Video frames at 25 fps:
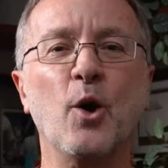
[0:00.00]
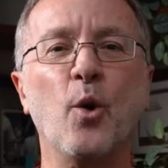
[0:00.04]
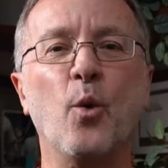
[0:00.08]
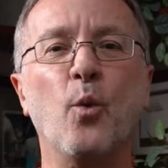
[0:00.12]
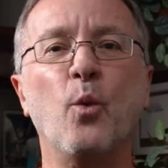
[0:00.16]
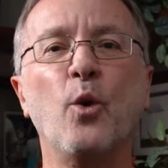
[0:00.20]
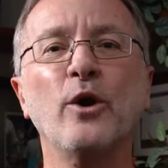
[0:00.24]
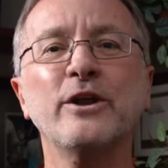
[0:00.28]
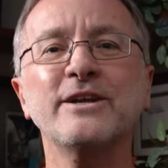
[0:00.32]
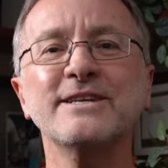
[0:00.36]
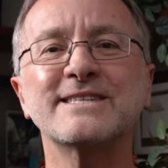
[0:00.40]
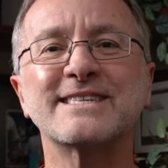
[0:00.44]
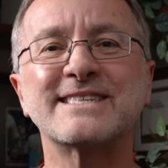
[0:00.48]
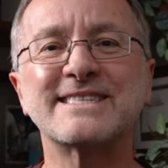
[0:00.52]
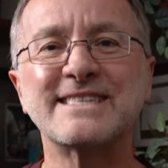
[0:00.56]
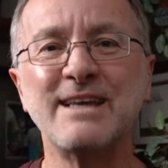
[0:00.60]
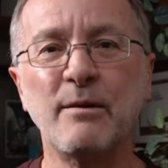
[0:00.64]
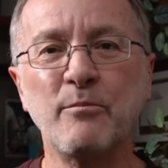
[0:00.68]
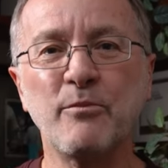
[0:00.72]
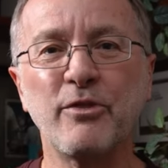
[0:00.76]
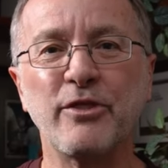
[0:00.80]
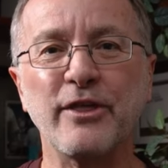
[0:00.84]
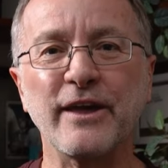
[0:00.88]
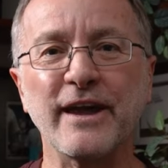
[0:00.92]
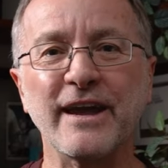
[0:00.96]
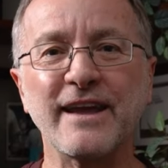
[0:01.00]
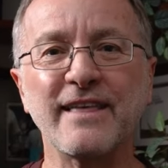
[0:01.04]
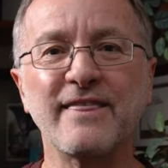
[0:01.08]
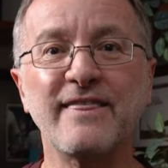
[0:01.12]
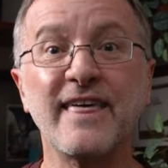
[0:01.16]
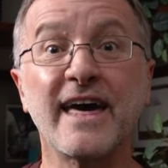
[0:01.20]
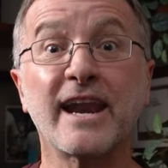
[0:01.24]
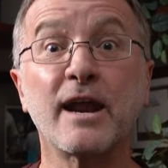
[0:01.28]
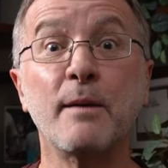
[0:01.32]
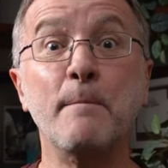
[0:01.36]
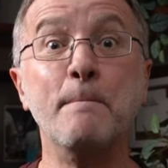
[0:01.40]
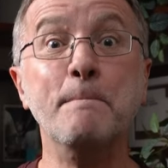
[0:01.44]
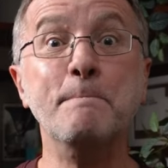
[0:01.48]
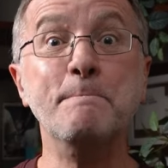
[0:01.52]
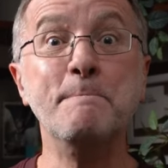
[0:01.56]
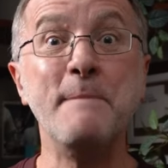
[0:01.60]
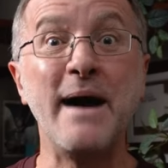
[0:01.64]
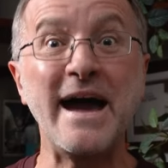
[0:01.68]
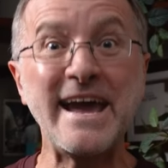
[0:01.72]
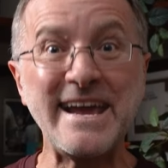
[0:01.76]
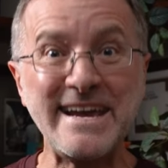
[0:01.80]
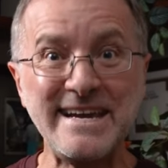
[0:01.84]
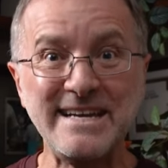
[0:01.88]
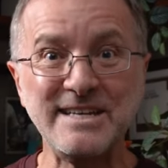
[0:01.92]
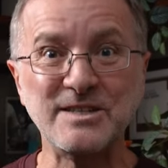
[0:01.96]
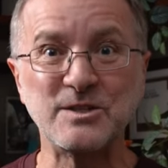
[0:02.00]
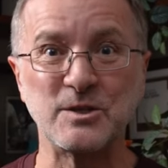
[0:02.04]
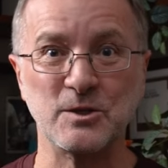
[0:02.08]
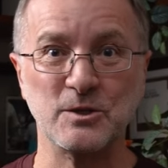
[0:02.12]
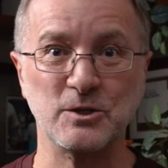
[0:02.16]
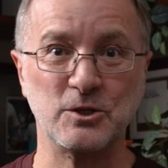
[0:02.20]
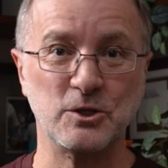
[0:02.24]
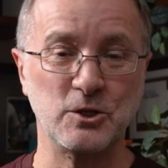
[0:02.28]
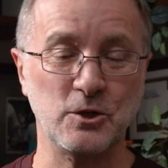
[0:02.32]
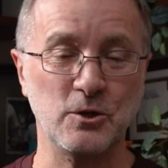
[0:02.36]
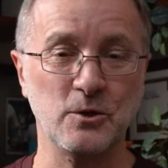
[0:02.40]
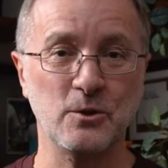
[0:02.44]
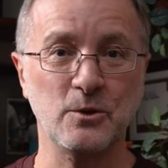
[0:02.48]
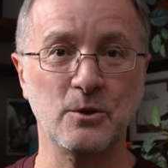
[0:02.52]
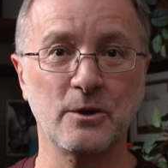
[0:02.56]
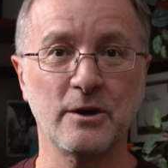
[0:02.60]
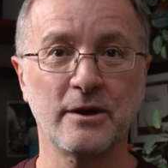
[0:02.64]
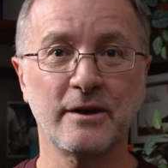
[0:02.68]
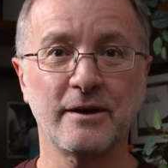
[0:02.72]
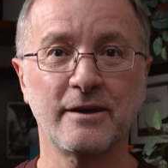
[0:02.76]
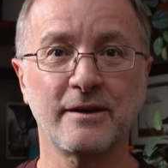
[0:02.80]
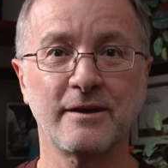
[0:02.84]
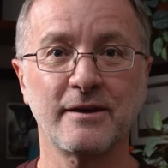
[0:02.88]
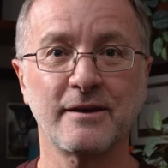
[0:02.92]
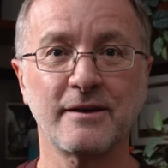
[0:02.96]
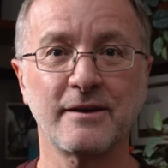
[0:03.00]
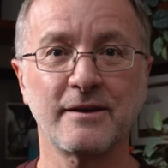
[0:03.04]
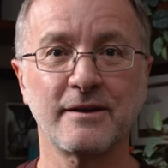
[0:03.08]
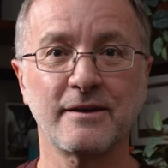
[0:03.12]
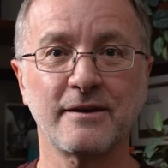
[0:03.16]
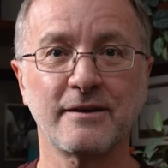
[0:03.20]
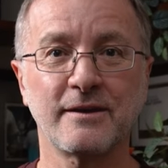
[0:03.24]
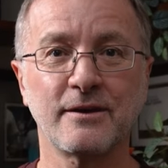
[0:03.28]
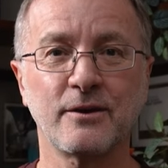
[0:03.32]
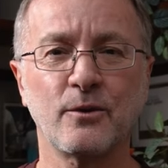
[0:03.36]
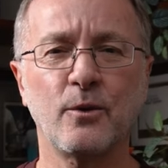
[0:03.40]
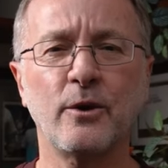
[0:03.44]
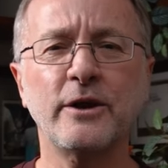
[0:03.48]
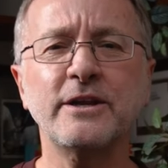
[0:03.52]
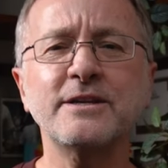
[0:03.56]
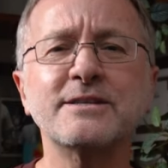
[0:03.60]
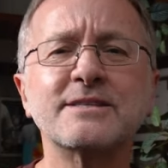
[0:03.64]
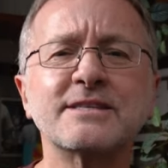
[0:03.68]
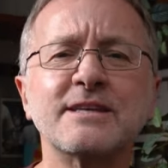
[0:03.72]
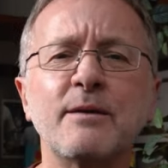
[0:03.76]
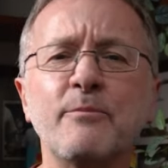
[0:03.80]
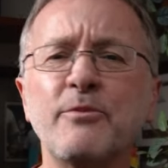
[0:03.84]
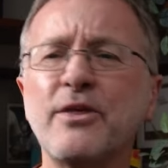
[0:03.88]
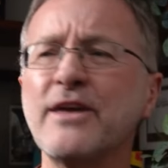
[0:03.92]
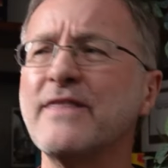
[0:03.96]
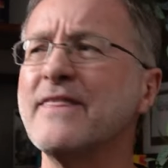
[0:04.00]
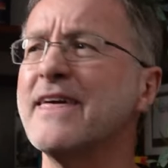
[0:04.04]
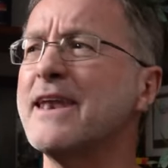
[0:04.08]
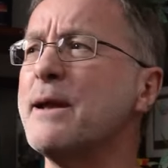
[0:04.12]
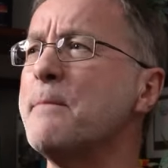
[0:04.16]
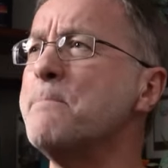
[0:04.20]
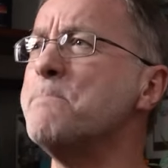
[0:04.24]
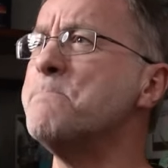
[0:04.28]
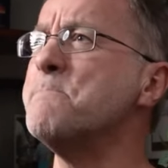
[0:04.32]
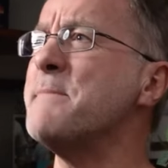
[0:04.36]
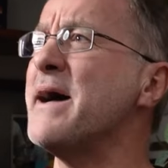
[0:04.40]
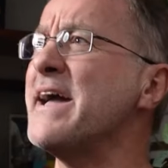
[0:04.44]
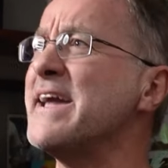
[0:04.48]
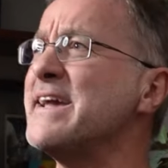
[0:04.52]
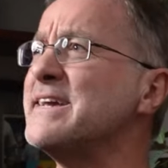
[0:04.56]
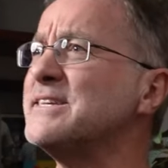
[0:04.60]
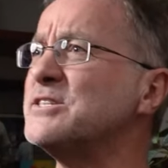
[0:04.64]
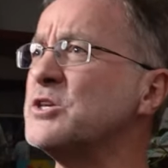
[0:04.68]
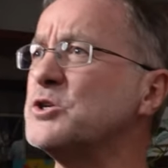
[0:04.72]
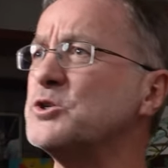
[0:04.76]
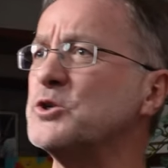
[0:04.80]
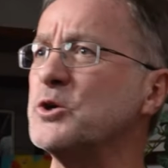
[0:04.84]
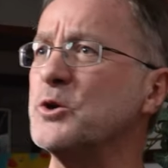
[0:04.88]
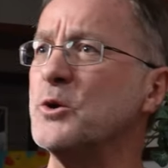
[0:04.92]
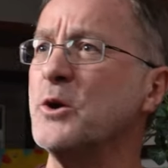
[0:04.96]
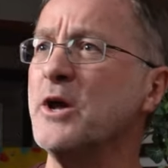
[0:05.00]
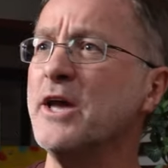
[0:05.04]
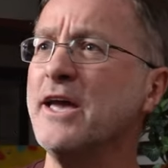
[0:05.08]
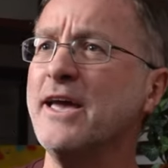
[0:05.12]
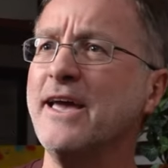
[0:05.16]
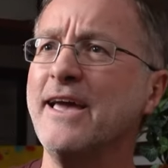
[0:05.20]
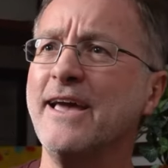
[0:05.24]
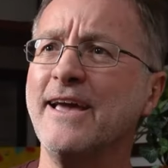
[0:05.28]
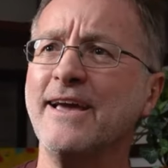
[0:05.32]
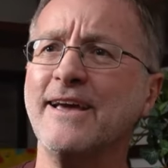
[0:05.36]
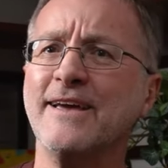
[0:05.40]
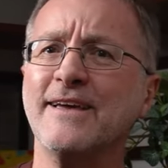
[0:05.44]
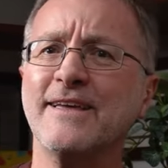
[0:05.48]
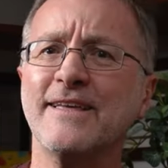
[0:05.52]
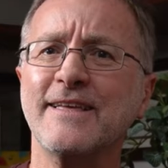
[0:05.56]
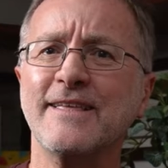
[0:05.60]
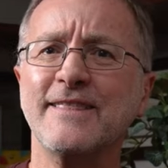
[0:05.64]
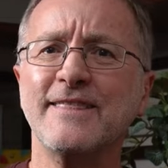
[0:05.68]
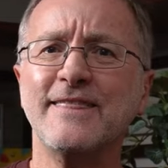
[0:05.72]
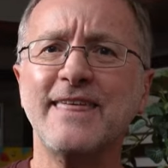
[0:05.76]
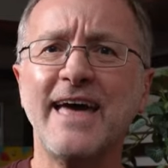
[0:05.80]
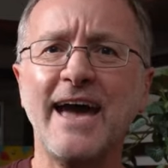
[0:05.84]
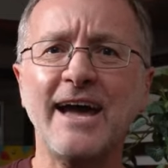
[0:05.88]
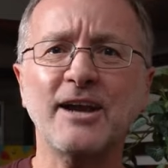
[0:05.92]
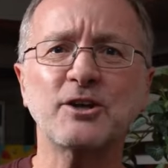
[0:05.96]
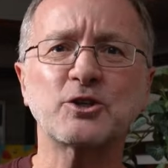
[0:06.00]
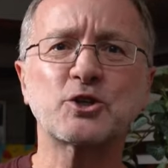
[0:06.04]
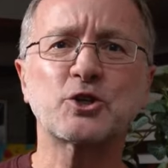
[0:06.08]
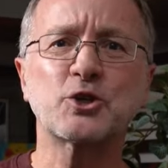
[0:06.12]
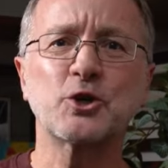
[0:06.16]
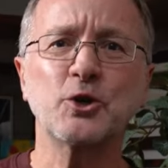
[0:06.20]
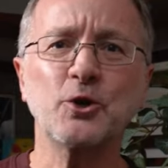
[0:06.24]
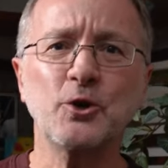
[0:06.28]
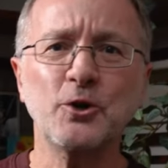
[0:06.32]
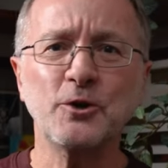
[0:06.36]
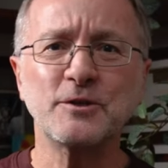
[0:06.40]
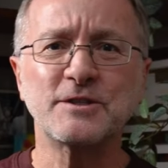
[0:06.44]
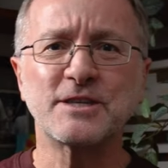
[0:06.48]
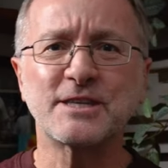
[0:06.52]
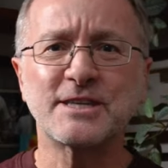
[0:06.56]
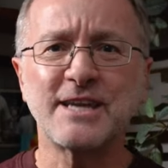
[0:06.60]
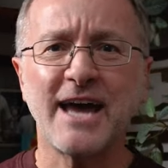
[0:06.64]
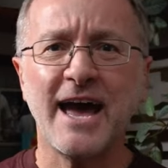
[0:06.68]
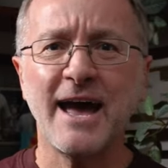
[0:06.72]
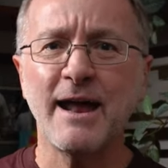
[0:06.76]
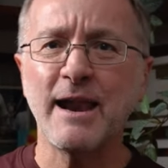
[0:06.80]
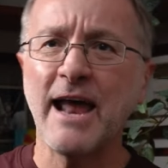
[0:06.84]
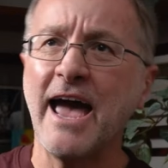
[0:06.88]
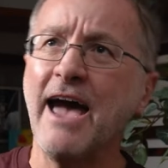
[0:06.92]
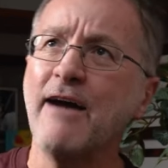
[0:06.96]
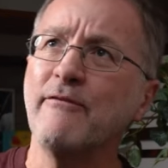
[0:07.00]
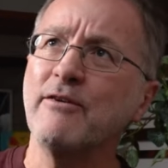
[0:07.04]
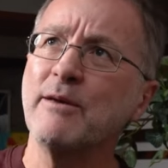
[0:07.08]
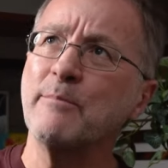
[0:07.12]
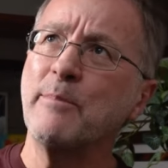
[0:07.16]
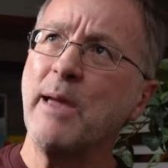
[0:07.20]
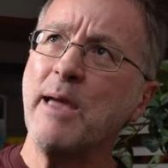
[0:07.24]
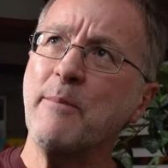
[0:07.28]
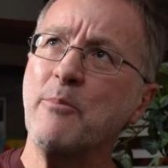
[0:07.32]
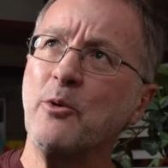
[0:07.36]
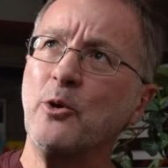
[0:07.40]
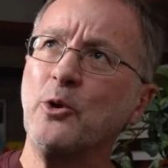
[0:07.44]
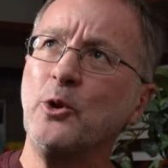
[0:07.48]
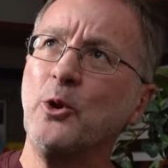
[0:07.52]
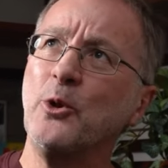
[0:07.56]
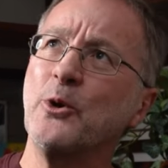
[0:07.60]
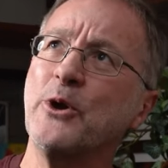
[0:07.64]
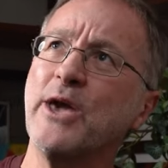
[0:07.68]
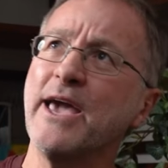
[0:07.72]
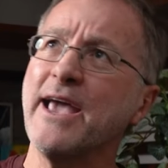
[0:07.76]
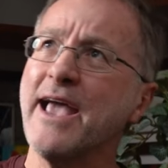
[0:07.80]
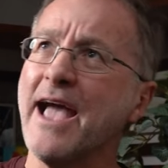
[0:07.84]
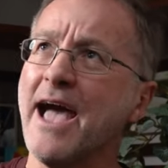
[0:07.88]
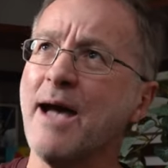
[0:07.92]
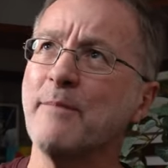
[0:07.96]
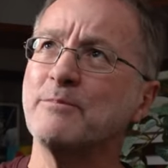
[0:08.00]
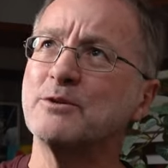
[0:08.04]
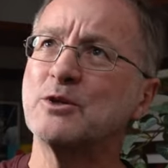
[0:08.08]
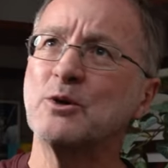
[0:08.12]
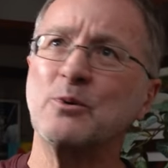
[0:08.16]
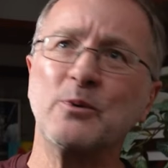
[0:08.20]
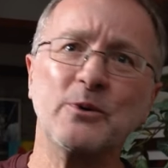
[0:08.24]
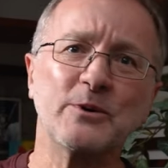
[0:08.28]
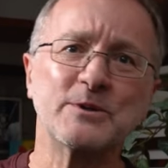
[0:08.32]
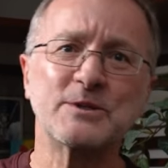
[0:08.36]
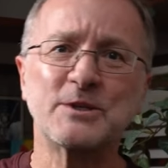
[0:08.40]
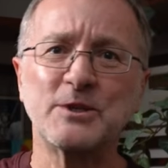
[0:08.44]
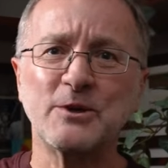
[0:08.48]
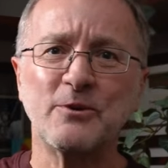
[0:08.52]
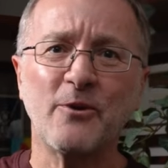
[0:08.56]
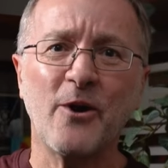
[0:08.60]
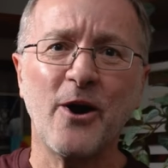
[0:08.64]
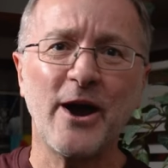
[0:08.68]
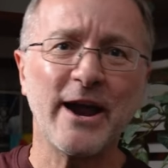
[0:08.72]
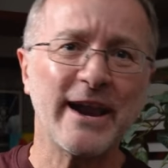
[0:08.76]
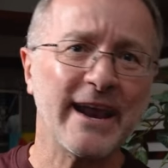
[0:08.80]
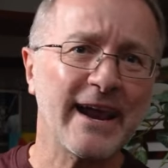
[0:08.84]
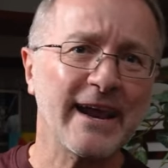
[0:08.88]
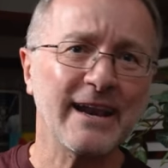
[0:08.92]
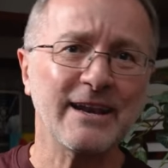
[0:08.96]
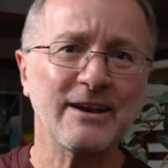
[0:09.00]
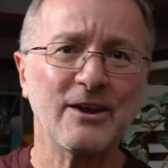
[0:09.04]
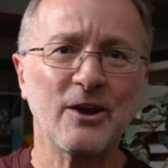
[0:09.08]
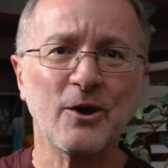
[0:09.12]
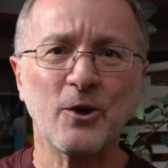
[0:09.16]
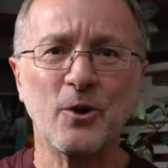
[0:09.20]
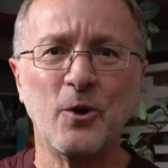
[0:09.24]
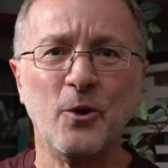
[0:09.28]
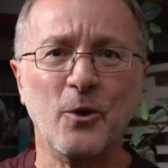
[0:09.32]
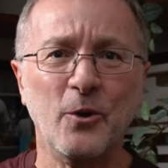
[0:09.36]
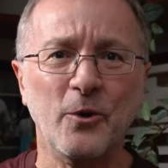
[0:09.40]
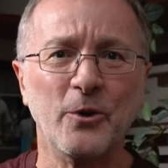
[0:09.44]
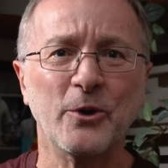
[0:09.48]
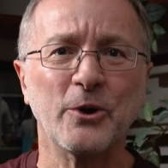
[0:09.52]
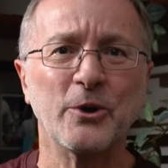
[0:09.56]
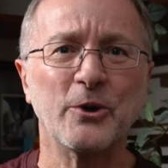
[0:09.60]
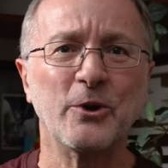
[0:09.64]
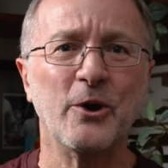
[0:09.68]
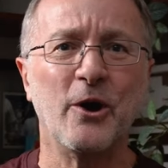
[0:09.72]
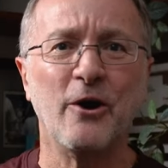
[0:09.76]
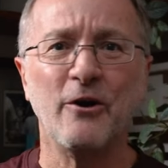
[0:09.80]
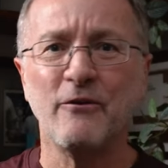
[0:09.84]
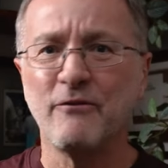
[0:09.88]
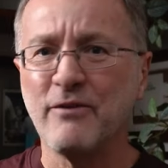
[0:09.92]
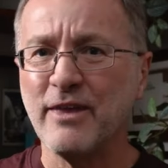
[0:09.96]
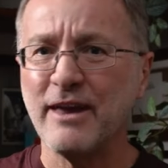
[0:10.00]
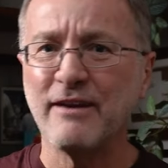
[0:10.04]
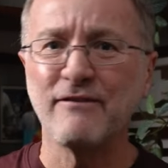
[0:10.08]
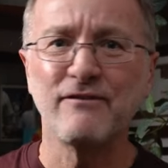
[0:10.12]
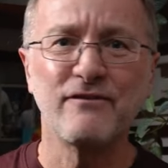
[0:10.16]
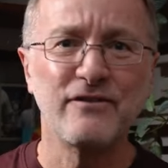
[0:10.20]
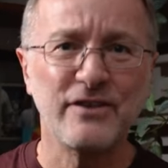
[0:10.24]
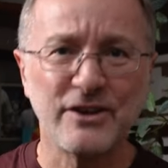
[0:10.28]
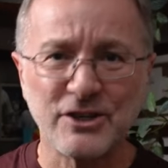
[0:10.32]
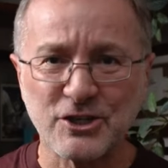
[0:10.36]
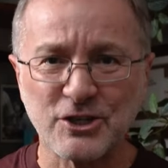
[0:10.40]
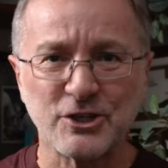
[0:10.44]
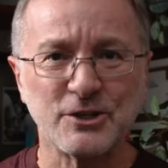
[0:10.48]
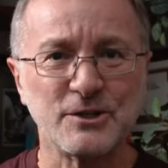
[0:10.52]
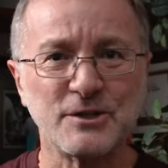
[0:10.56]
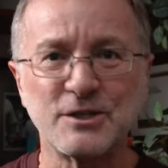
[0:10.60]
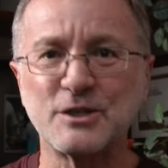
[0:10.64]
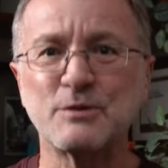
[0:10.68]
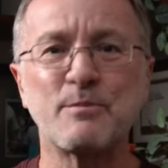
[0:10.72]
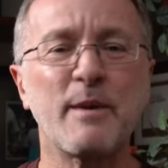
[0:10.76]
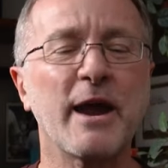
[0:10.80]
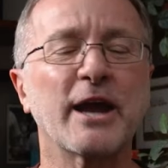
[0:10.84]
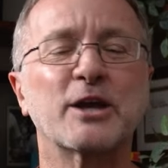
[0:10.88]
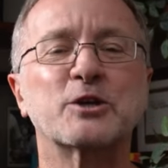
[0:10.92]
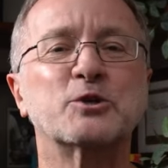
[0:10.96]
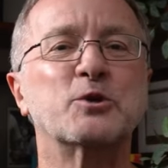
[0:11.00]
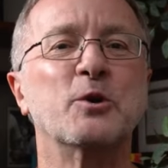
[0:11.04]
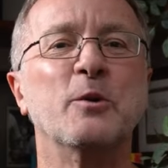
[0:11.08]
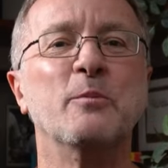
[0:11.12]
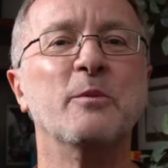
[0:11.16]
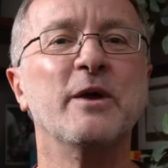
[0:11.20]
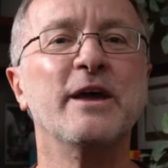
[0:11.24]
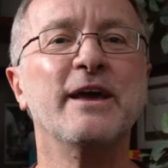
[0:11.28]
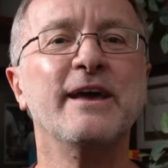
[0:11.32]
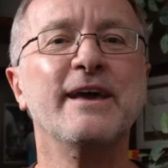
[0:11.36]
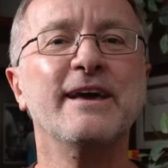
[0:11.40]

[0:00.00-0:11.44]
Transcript: What is something that amazes you? What is something that amazes you? That should start having people looking up towards the right-hand corner of their vision spectrum